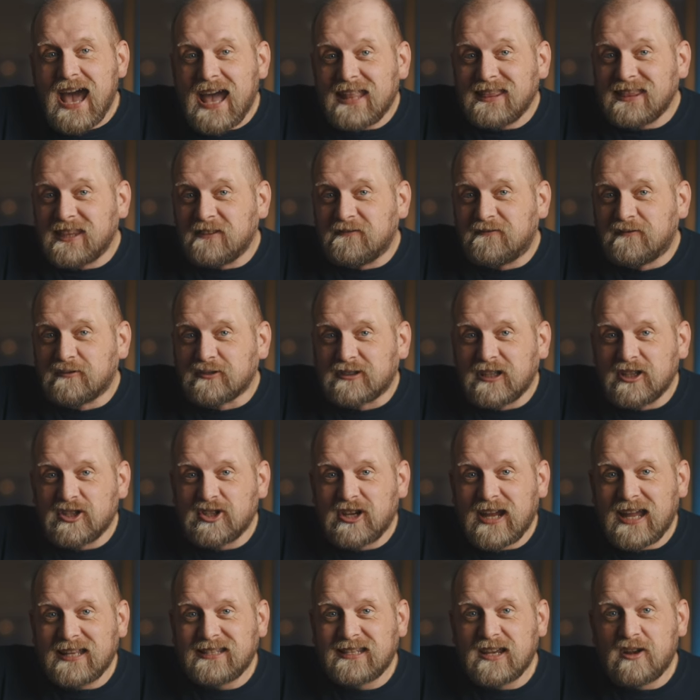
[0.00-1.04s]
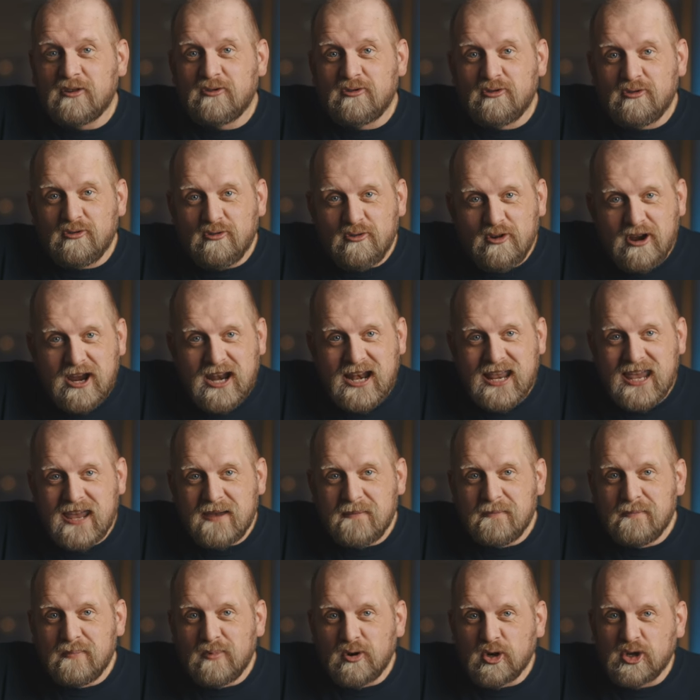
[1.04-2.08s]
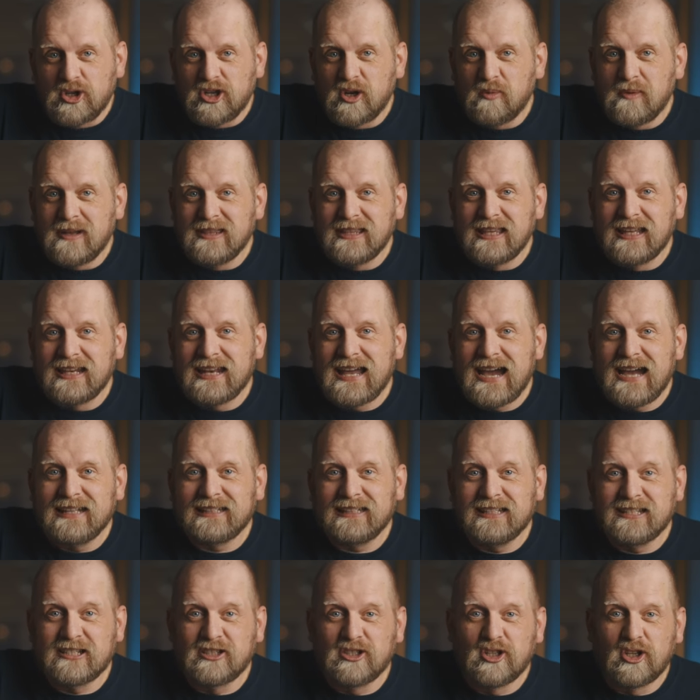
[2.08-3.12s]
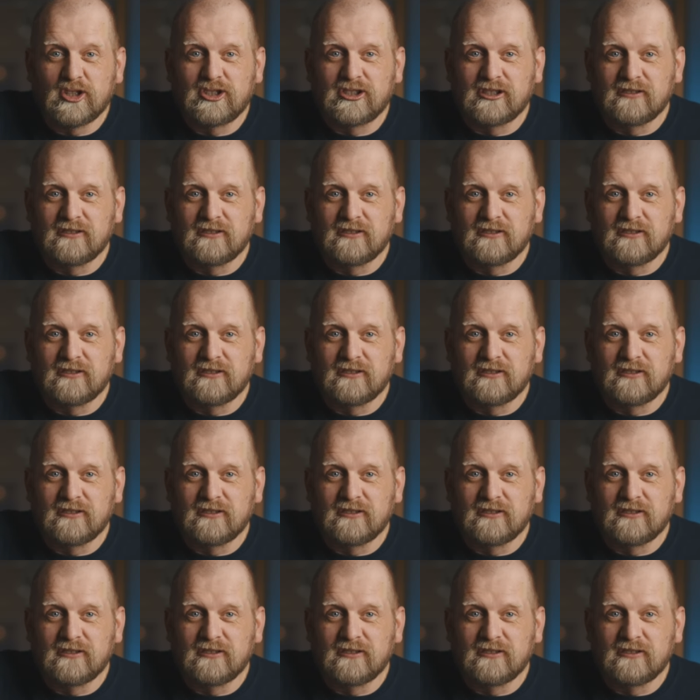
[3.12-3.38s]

and the footage gets really mushy when the light is not